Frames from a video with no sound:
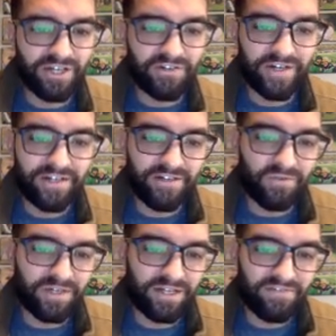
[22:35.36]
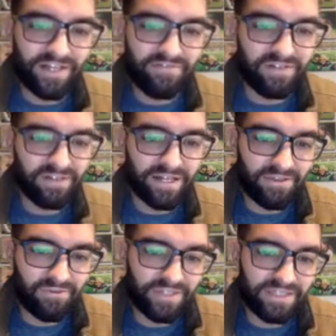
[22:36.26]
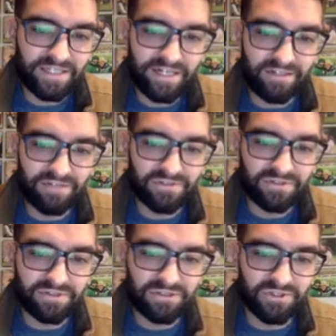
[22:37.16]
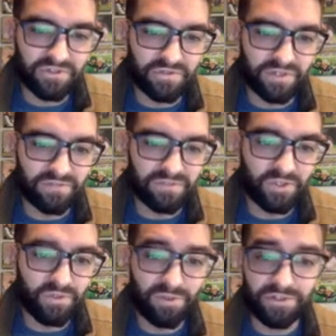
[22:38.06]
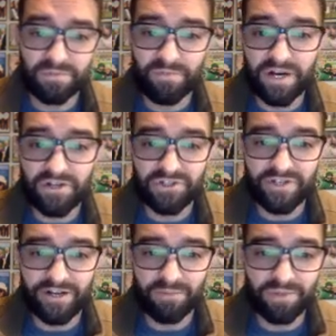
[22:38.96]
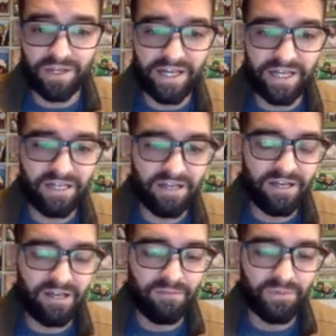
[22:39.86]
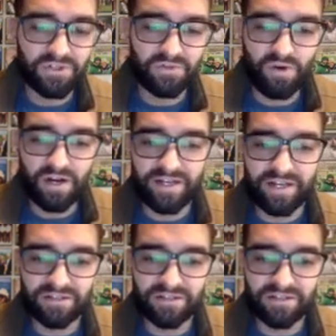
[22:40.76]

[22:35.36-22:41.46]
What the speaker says: and create another one, and I'll give you like 3 scenarios to choose from. So person parachuting out of a plane, person walking down the